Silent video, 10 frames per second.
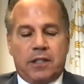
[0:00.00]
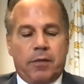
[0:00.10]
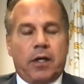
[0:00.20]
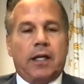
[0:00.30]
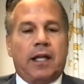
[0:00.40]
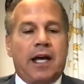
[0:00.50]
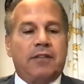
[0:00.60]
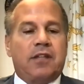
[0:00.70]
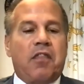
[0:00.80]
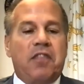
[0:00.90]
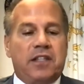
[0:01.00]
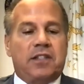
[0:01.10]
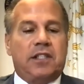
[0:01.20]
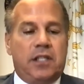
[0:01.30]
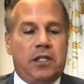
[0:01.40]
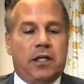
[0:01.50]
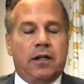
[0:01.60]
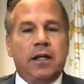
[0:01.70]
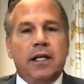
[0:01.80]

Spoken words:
American lives this year.